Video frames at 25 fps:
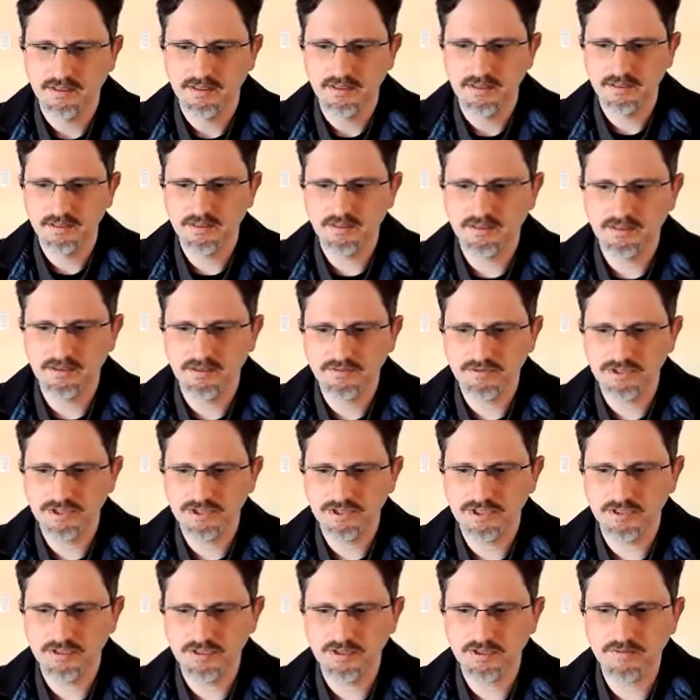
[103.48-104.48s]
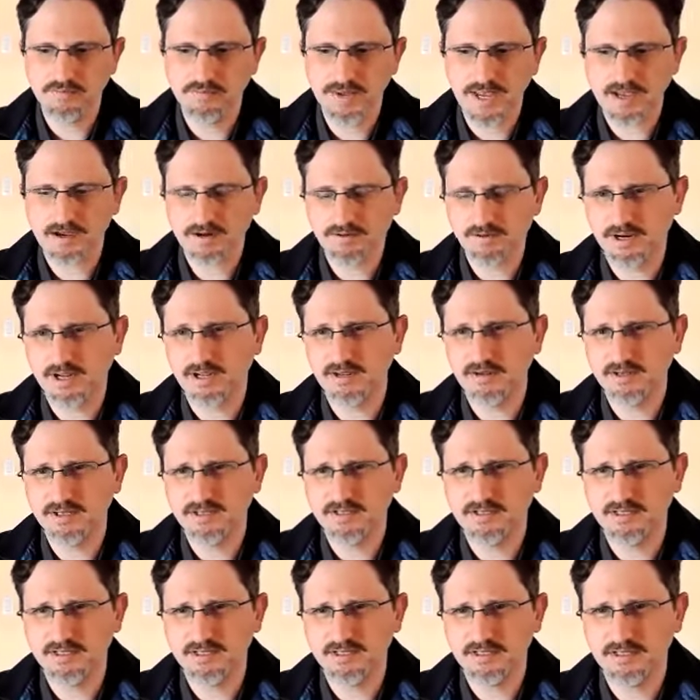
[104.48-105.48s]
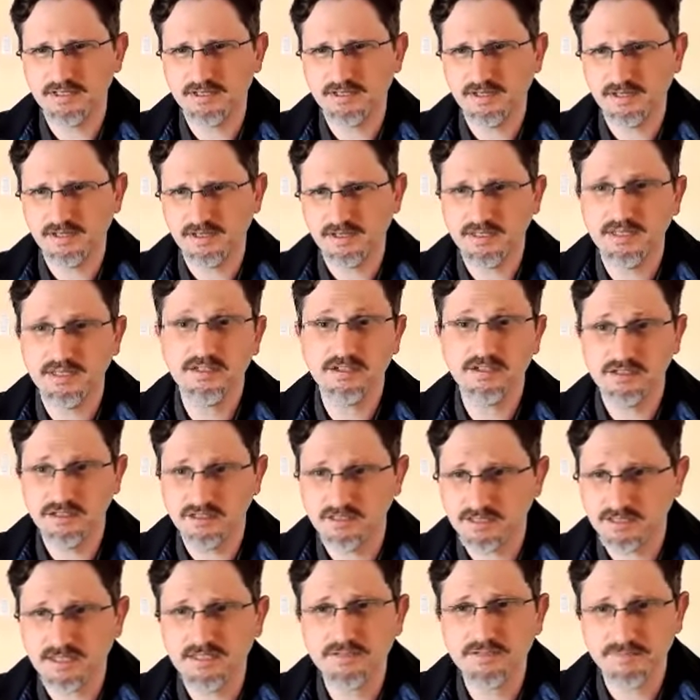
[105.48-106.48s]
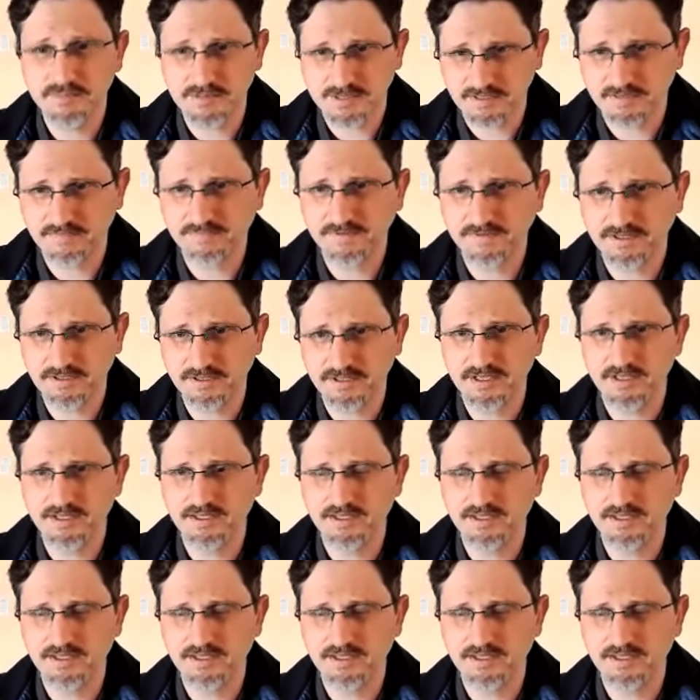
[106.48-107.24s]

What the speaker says: her background is in kitchen design specifically.